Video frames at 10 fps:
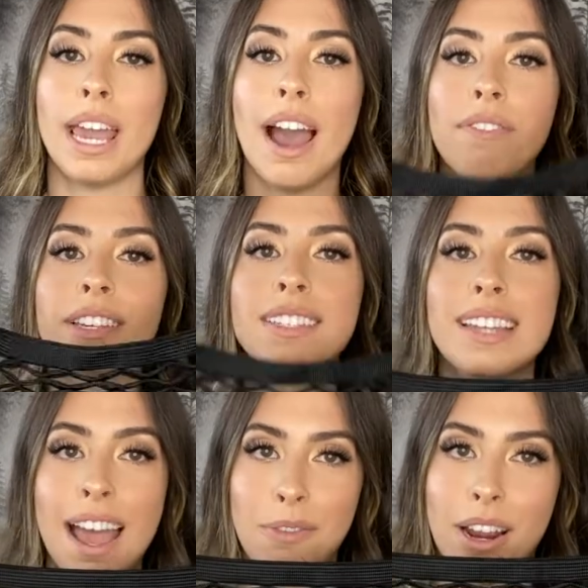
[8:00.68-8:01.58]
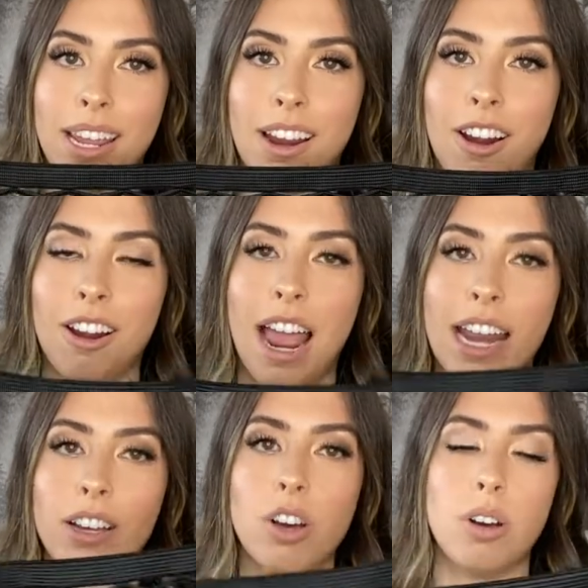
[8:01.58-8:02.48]
have this net right here, and
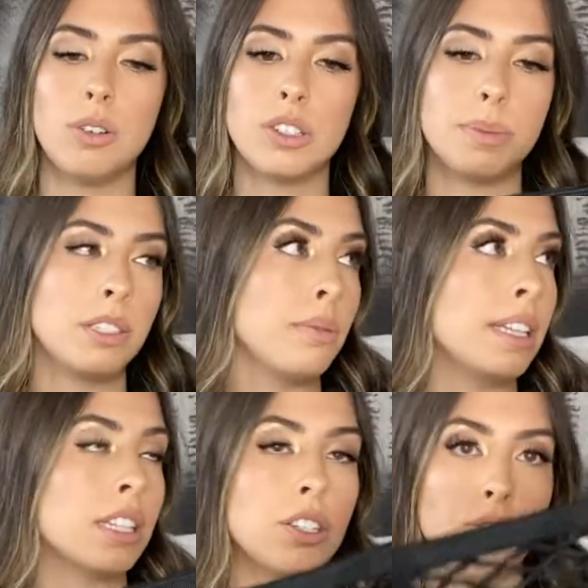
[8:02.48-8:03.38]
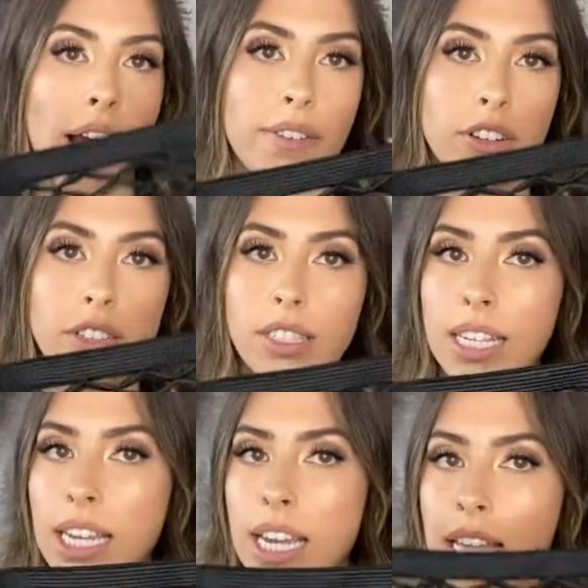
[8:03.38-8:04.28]
it goes between the driver's
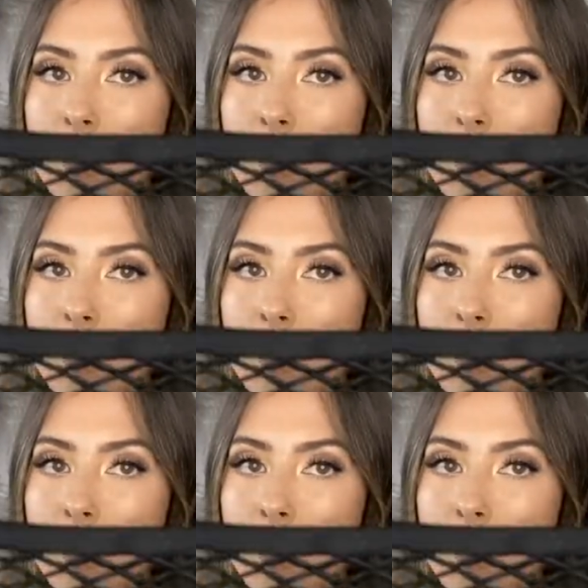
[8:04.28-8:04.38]
seat and